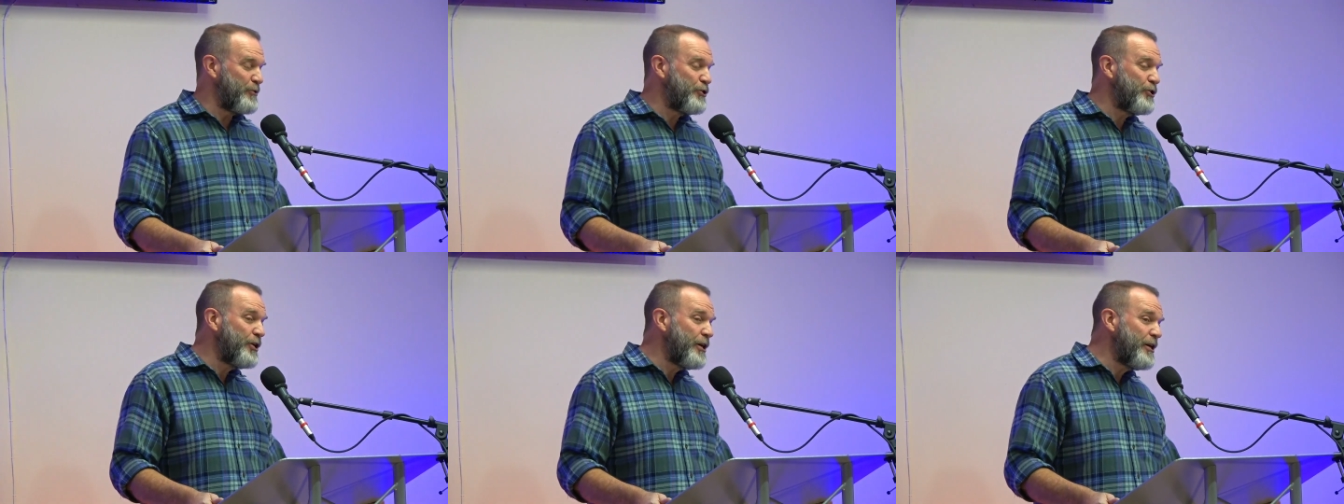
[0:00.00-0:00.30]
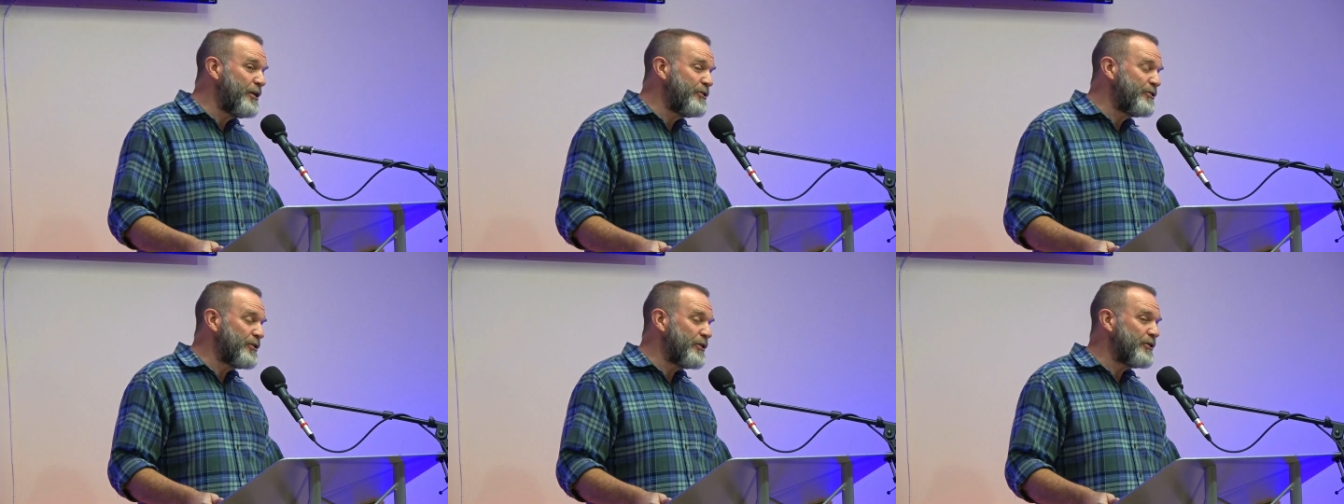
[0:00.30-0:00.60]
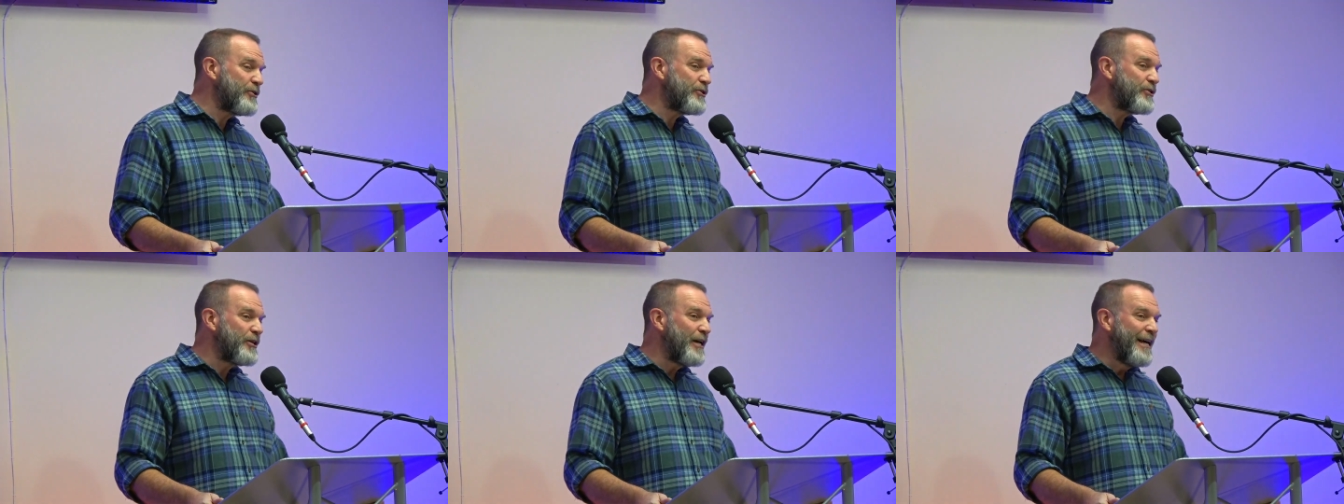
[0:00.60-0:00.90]

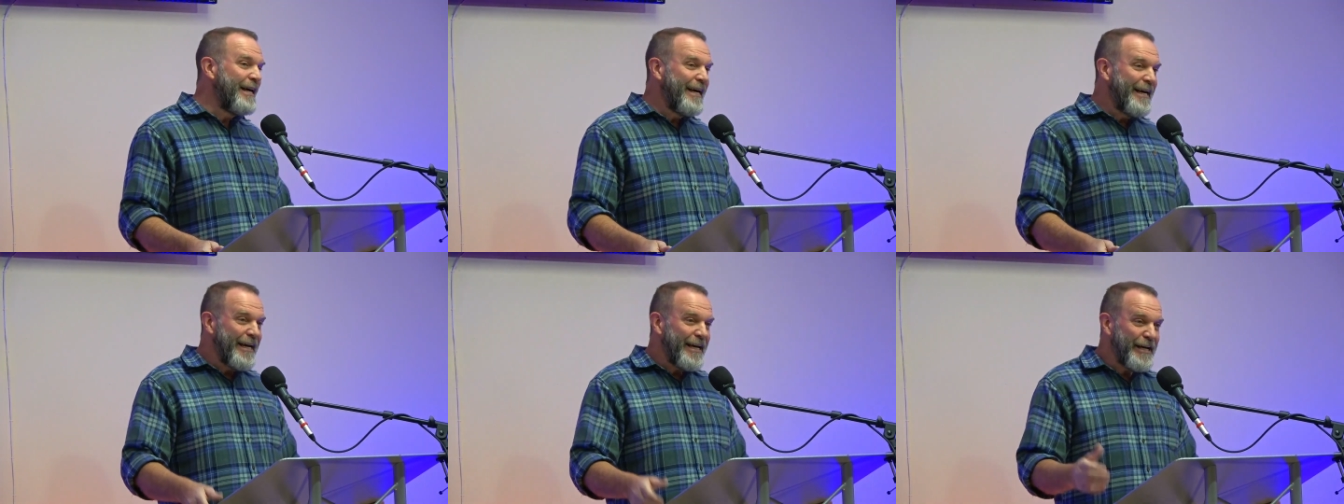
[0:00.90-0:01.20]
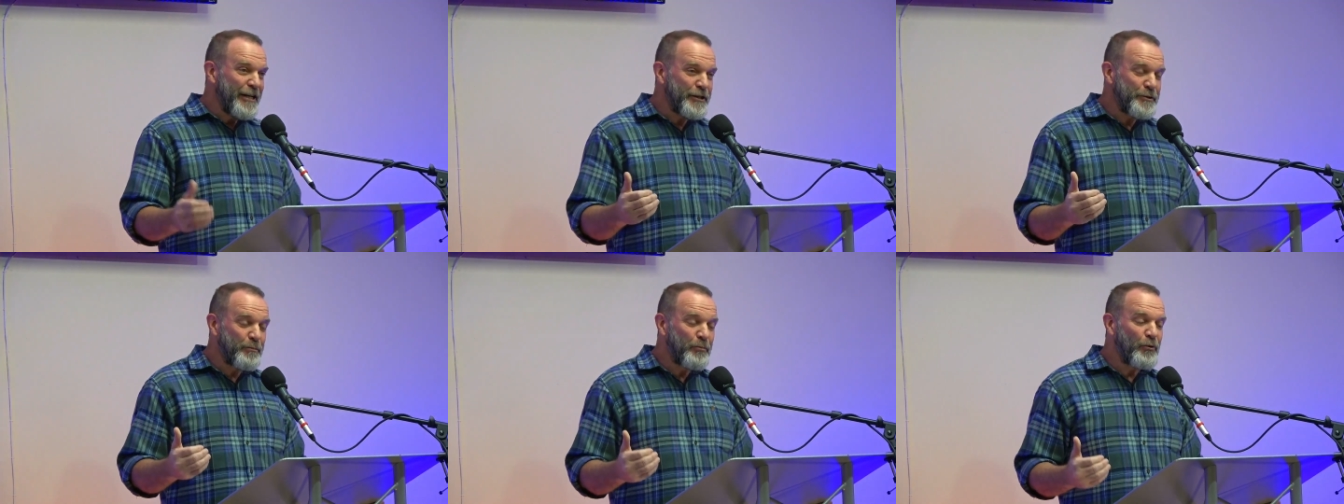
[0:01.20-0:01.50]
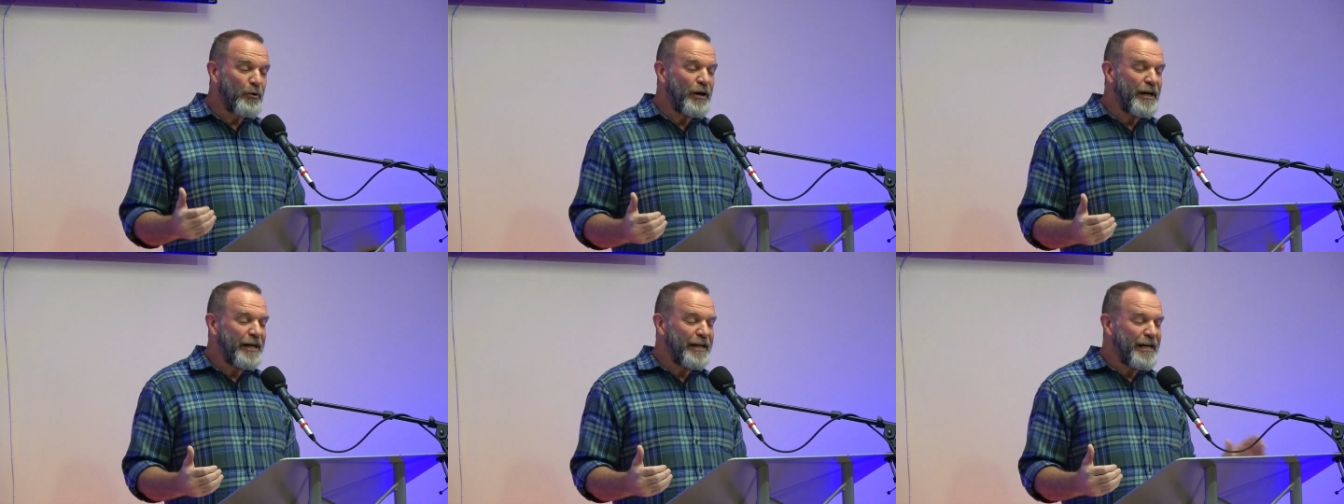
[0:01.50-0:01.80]
Jesus is
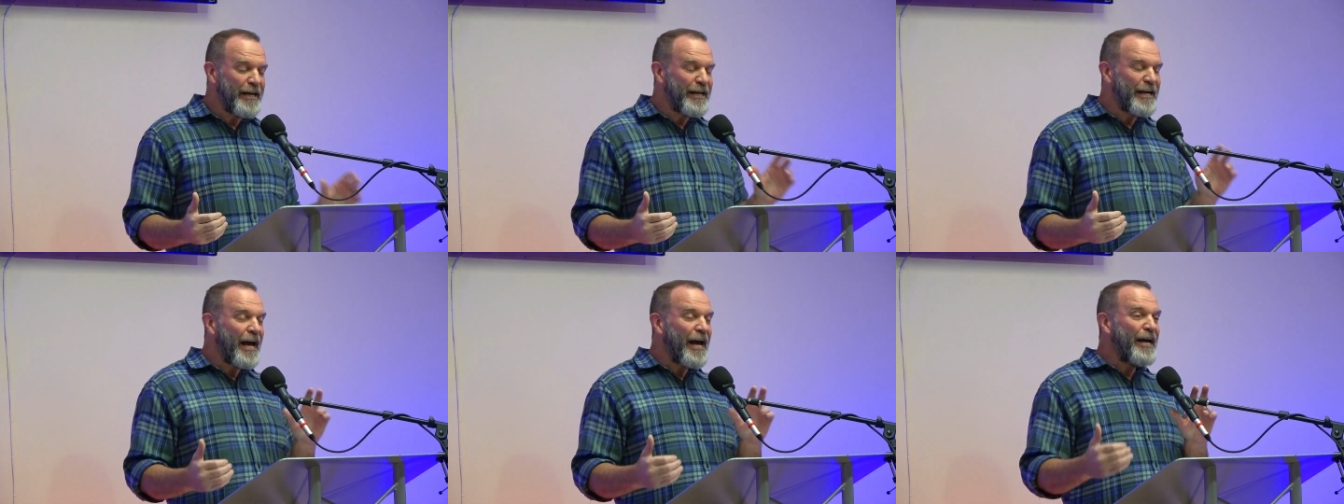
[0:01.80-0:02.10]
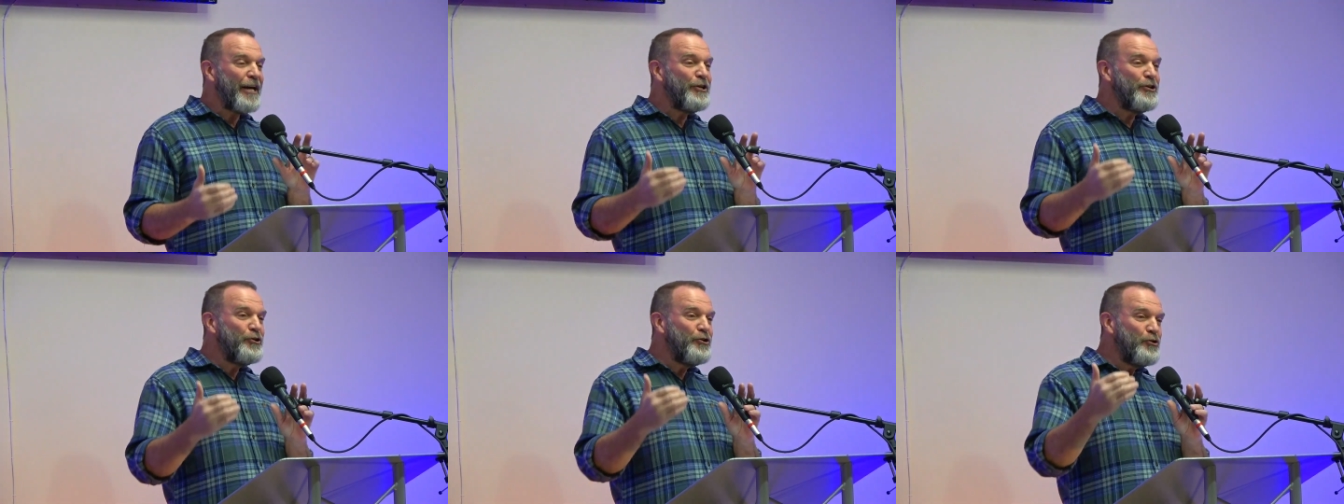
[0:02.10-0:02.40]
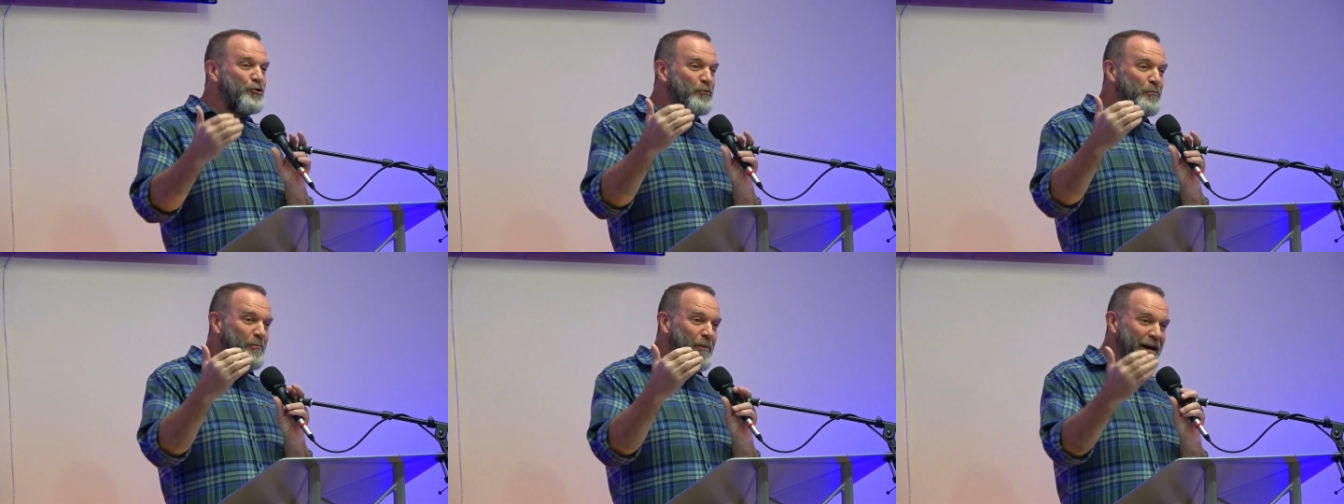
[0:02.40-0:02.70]
bringing a
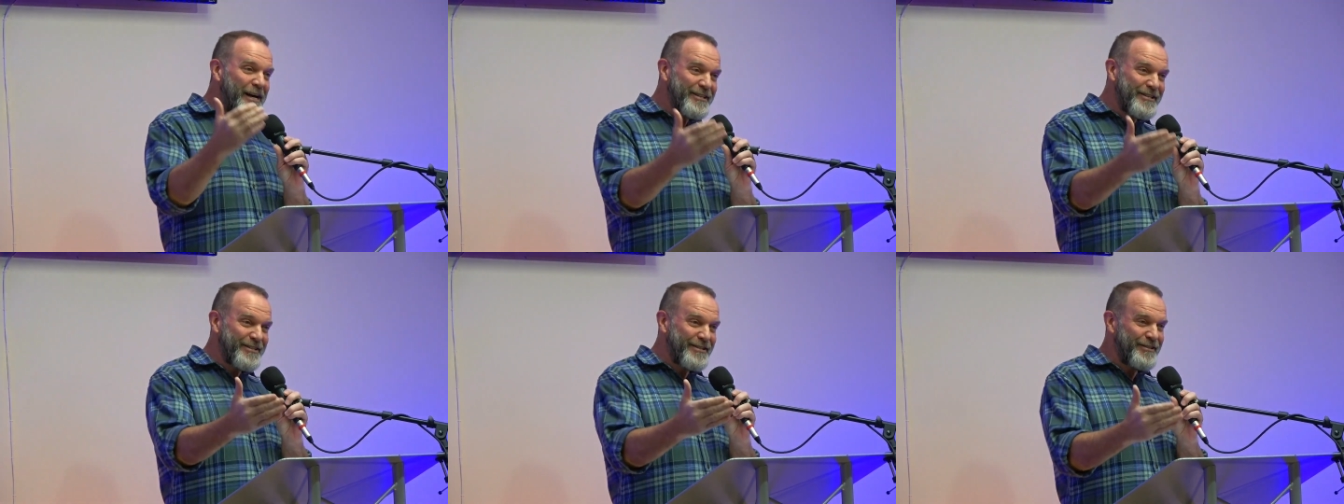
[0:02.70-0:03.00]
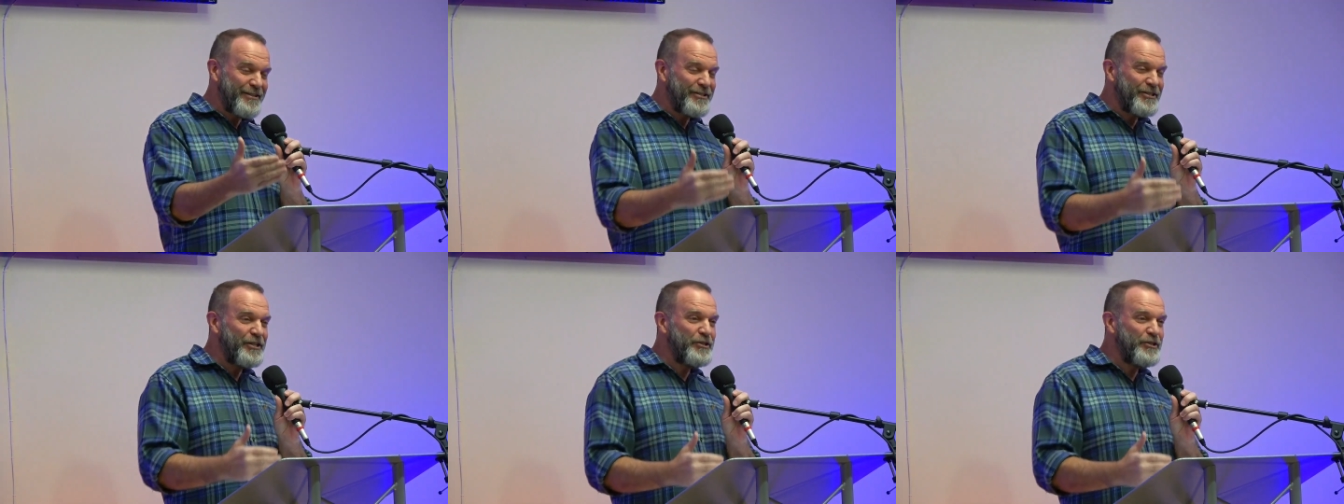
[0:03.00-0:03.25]
new message.